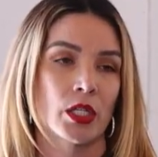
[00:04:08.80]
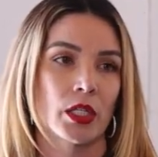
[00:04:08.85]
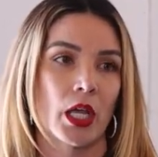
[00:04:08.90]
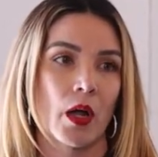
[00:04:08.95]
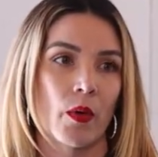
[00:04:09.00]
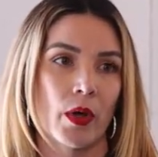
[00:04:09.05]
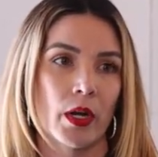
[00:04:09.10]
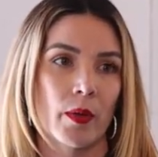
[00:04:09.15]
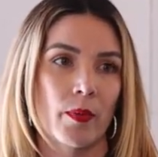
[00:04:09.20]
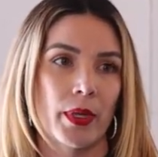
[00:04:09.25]

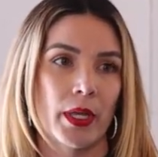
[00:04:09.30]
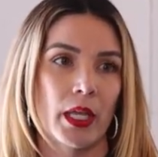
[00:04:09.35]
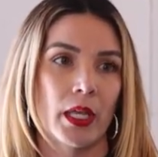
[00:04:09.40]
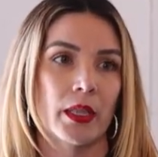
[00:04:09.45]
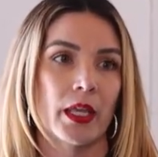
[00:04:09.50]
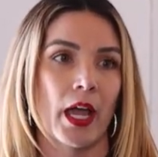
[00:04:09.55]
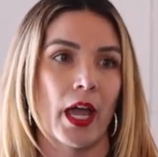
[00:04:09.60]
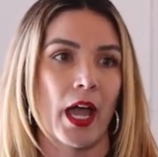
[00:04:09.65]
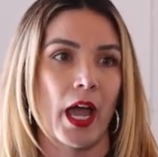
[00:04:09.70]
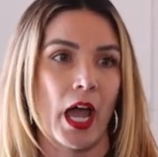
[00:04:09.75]
So I want to
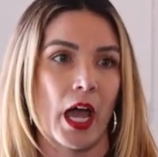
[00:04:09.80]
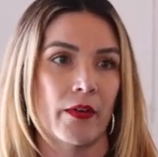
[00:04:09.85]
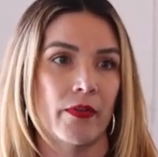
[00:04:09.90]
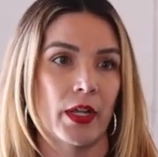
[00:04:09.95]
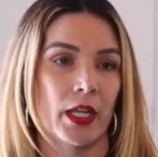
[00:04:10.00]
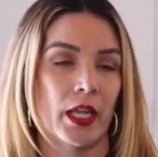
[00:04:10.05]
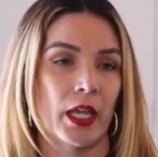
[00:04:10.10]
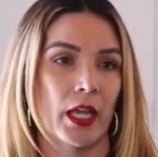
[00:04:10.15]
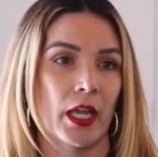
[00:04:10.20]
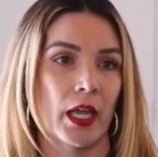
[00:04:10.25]
be the
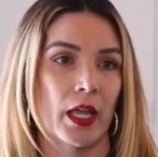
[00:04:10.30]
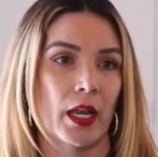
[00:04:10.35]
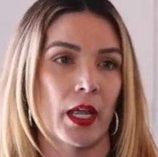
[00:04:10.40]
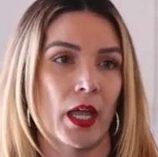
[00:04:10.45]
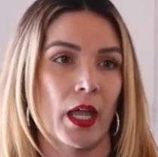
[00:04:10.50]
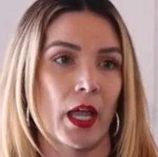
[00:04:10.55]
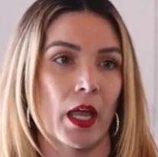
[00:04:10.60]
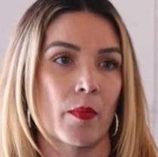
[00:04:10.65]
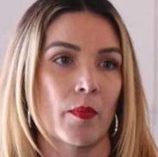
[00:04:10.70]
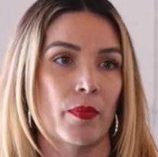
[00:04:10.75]
advocate
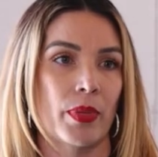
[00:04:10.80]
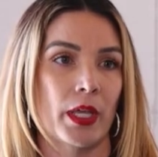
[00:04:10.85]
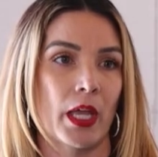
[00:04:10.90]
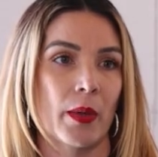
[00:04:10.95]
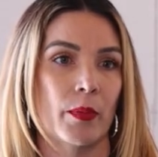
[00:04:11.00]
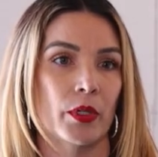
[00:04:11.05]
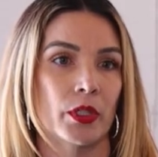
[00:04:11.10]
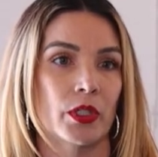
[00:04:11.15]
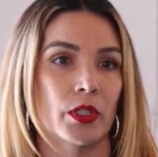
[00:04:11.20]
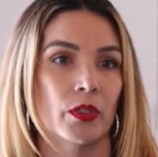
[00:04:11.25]
and
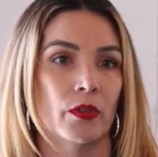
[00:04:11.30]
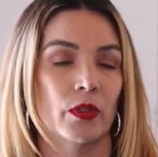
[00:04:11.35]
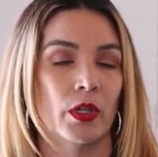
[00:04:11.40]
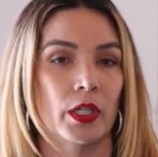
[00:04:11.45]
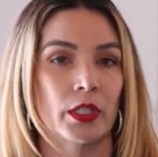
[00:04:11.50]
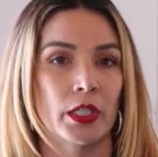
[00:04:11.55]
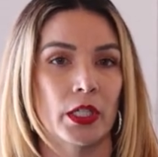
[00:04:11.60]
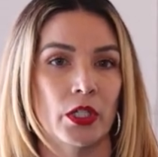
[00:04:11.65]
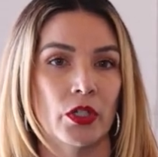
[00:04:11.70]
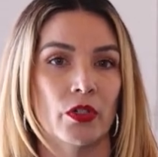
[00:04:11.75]
be able to
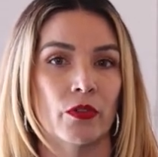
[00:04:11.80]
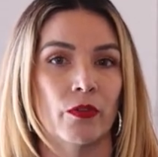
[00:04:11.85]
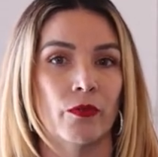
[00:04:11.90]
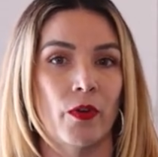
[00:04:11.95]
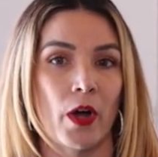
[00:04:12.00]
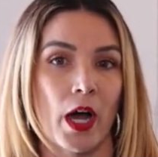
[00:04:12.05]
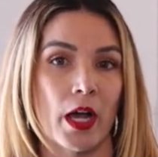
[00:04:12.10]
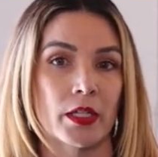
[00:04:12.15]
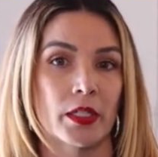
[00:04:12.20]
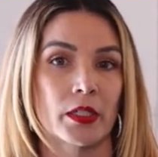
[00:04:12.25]
continue to
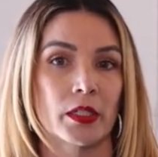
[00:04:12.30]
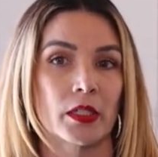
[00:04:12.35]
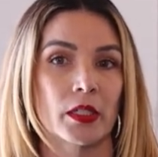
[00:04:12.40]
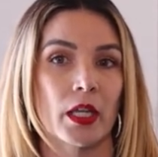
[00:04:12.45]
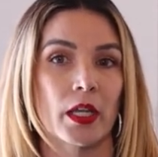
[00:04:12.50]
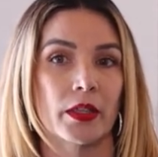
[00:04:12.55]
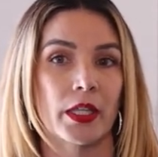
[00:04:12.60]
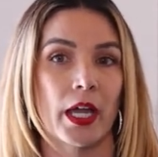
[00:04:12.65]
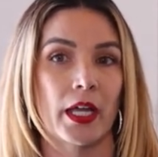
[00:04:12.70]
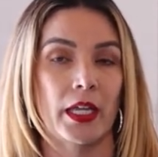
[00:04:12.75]
foster
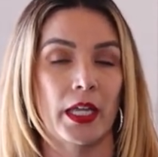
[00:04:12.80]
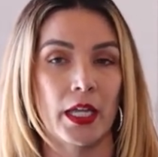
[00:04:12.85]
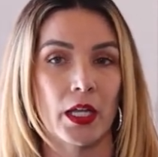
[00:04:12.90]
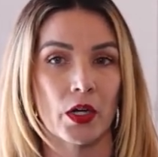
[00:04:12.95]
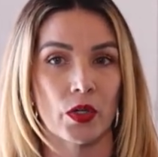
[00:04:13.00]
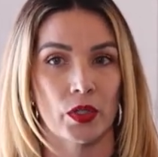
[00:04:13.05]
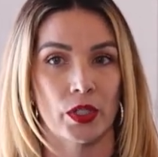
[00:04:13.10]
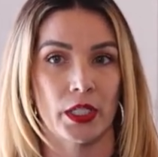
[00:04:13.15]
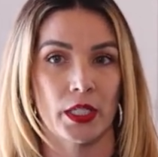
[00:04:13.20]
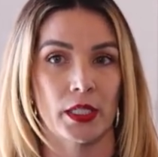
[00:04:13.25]
that
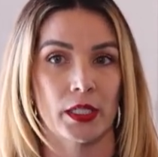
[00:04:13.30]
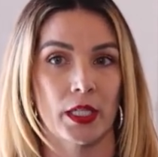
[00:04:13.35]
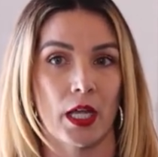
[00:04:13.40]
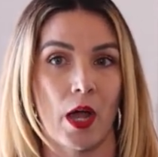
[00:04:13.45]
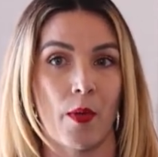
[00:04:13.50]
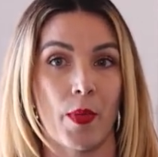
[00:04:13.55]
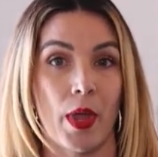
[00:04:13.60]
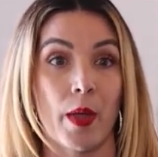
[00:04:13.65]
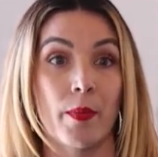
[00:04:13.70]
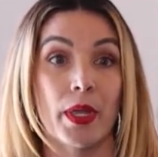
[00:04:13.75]

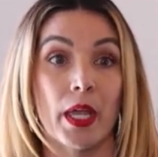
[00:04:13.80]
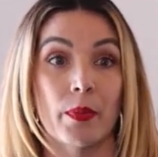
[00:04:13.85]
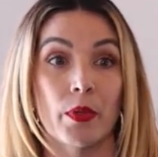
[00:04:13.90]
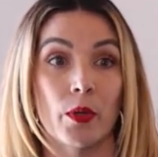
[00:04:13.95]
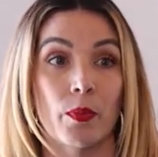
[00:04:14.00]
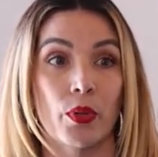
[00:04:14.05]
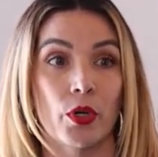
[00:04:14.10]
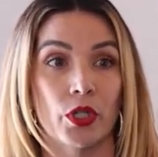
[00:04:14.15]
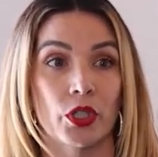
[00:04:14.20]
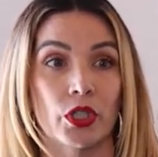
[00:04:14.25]
ecosystem and be
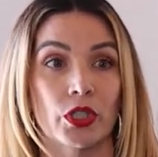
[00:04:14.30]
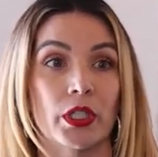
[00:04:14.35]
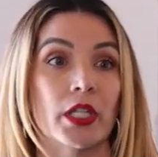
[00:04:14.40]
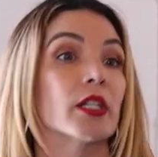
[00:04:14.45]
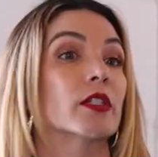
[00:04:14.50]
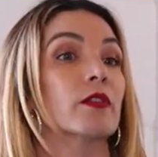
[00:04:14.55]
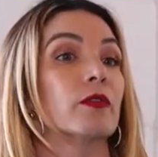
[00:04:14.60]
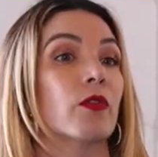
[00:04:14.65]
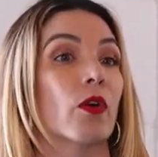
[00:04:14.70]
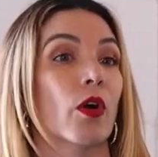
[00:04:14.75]
able to push
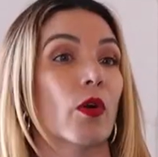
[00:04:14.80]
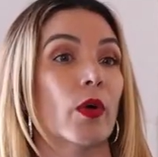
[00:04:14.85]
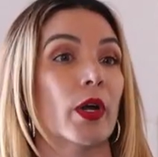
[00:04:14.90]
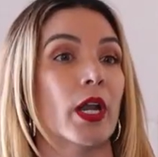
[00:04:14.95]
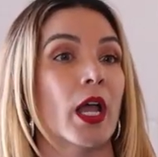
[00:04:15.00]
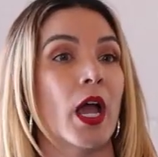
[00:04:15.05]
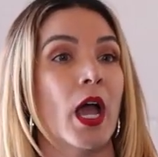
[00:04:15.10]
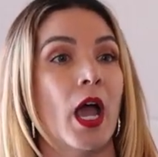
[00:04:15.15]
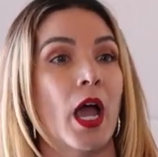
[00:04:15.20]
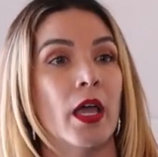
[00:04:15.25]
things
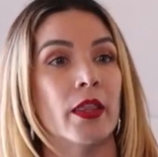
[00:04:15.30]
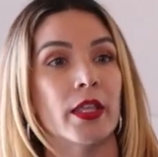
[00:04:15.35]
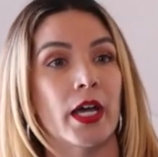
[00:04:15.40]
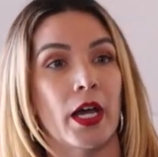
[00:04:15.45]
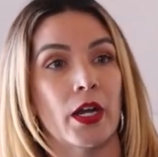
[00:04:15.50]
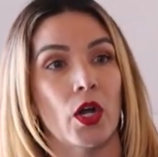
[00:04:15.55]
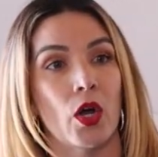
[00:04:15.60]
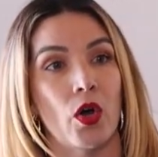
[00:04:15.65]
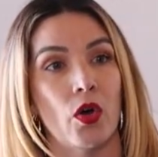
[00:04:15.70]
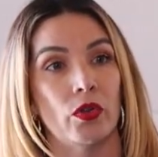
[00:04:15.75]
forward,
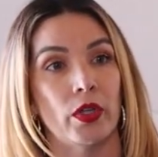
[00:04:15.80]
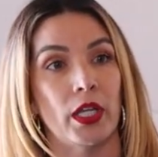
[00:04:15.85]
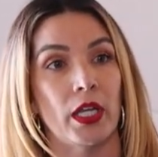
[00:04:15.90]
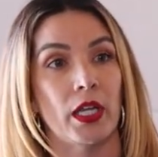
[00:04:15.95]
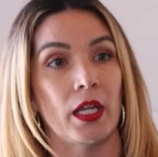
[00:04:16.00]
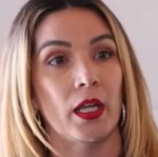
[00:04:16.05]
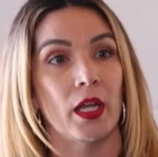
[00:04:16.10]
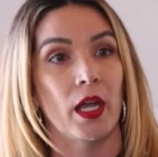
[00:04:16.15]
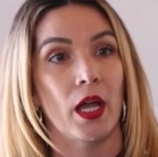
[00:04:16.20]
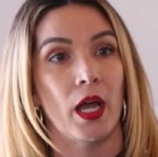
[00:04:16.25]
not
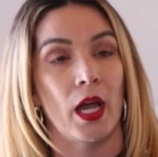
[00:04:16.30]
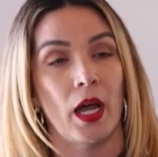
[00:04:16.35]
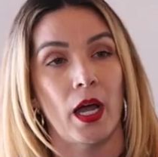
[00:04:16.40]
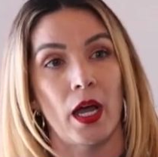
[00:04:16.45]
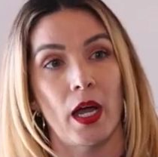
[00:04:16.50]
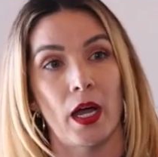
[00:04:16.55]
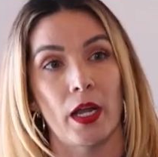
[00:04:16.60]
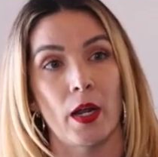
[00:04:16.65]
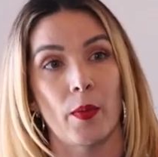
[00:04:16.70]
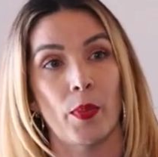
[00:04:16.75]
only
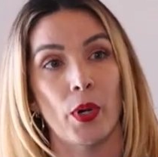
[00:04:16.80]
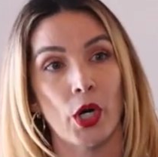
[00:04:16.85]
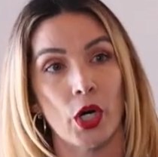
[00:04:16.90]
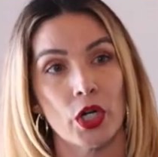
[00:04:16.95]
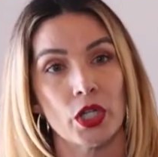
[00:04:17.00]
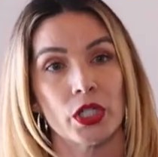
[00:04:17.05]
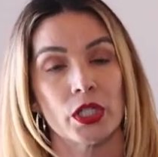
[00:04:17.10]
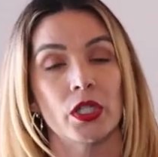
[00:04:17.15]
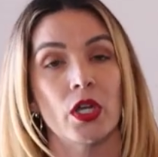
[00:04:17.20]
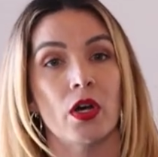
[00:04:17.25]
on a
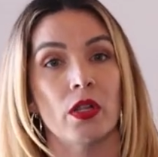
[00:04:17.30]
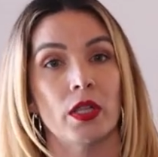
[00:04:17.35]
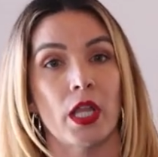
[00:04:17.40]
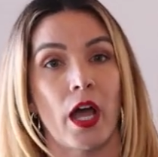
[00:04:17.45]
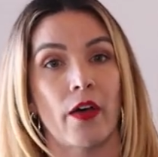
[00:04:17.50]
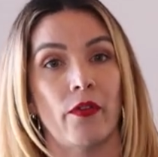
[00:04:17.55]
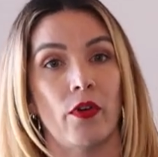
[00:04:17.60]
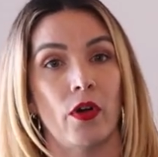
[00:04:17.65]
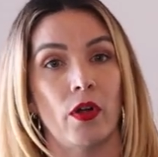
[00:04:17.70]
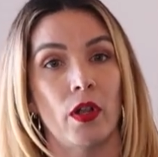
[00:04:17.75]
personal
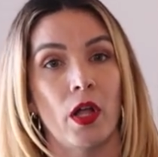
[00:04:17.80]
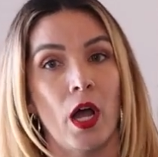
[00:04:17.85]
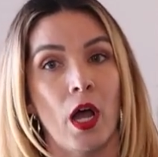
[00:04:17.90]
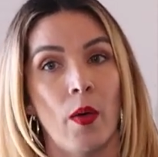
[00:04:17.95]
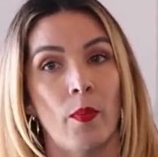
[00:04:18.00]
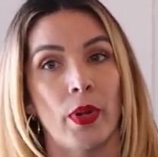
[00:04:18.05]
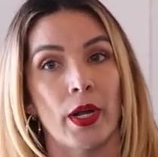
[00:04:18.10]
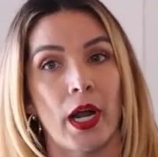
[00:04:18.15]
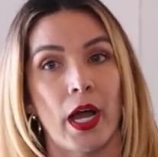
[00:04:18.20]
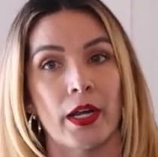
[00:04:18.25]
level,
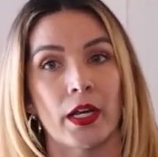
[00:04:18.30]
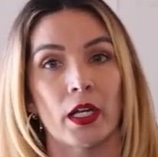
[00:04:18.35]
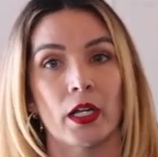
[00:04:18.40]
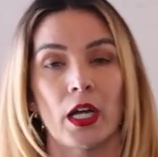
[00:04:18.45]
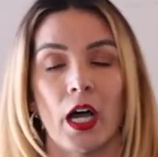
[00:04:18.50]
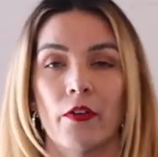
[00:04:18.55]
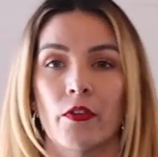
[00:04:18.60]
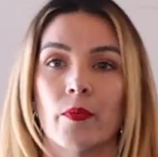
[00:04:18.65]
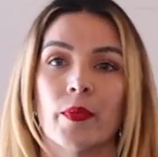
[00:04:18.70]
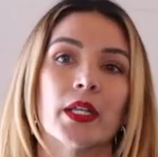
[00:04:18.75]
but on a
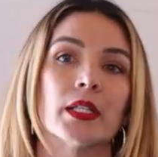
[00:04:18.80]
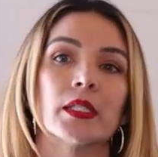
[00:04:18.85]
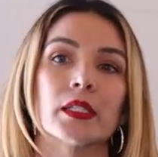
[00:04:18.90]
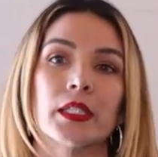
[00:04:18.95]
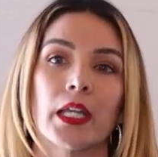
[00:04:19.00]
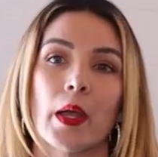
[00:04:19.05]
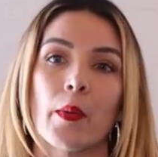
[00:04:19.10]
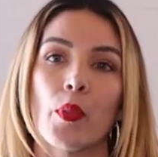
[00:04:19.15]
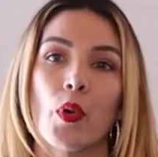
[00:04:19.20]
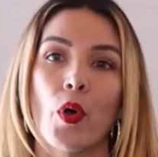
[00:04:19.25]
government
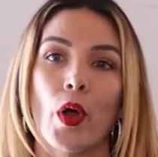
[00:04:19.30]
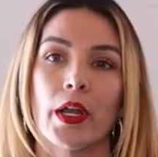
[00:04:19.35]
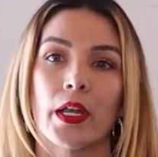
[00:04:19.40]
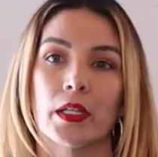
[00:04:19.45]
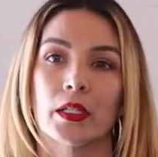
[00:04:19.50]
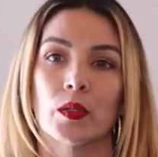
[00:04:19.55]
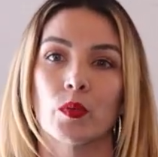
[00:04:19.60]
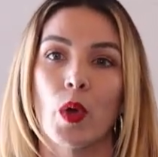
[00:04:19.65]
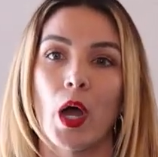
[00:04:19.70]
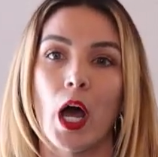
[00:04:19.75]

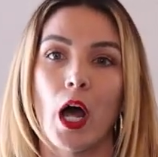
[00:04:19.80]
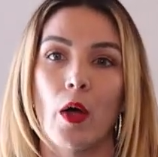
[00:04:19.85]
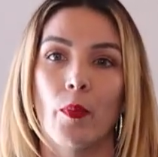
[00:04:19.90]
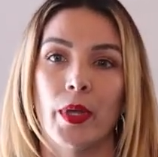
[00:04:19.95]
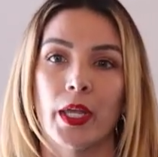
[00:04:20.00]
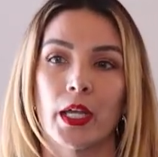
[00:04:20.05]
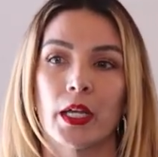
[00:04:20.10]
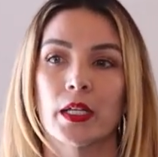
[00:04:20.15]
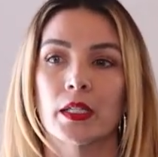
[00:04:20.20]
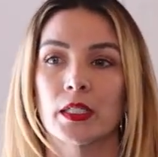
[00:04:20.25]
standpoint as well,
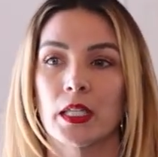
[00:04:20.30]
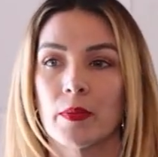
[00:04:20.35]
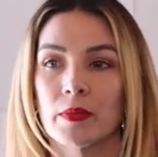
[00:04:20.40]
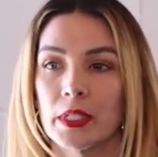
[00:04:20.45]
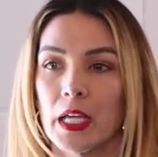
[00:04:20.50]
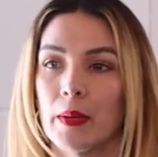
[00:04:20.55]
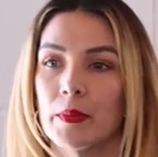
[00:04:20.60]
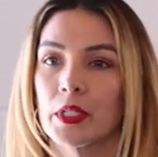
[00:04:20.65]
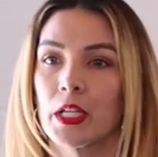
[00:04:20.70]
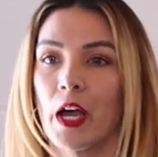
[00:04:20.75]
because
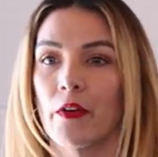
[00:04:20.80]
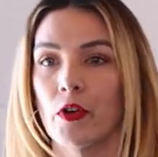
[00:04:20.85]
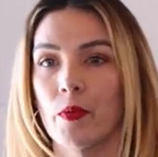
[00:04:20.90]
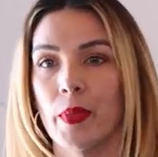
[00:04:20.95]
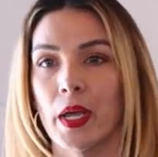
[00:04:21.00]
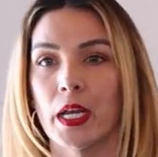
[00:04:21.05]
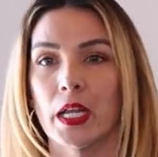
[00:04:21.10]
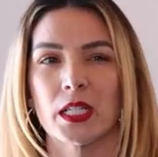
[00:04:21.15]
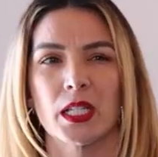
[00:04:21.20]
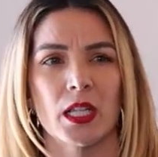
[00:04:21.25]
sometimes
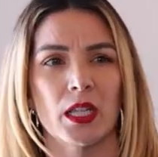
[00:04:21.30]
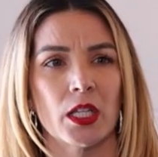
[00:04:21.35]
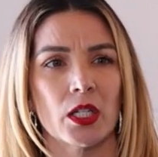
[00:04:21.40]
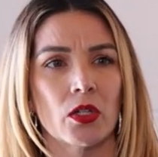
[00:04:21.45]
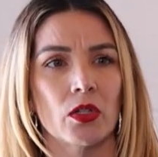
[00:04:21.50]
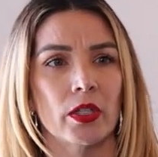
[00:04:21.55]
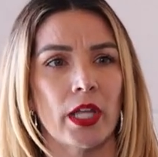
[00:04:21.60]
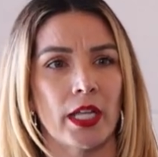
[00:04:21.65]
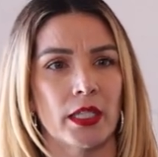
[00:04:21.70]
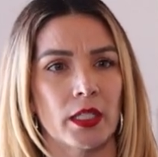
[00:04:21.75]
government is a
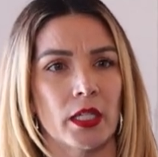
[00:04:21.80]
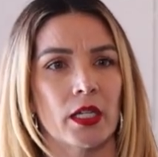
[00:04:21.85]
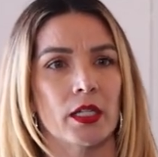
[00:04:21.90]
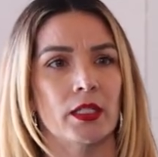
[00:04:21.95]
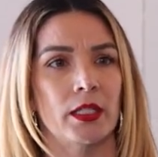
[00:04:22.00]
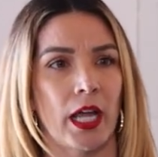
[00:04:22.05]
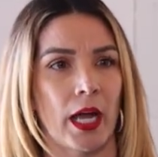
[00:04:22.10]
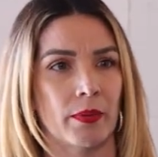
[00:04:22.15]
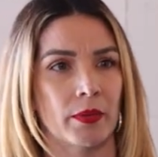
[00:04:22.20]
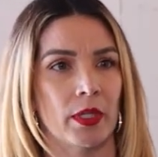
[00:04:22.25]
little late
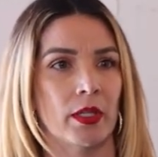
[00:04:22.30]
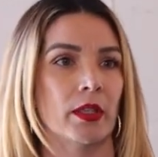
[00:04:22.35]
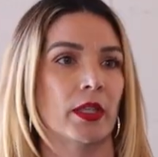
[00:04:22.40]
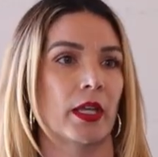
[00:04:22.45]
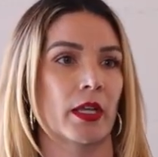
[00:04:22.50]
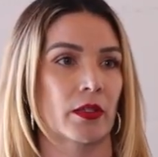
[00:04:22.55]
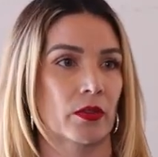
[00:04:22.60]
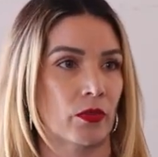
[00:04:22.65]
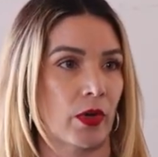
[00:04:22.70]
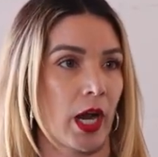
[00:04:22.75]
to adapt to
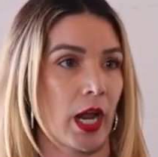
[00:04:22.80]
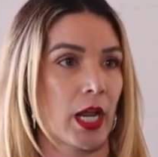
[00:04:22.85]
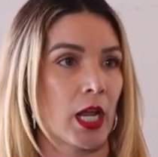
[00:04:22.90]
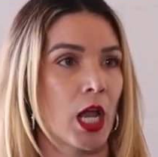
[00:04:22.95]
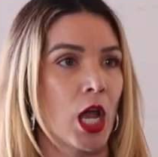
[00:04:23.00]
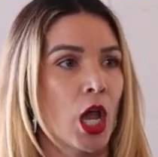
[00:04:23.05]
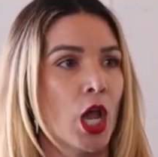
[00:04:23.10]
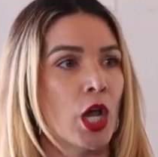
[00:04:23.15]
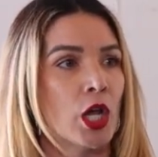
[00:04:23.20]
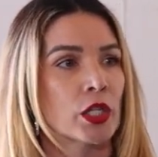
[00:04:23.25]
things, right?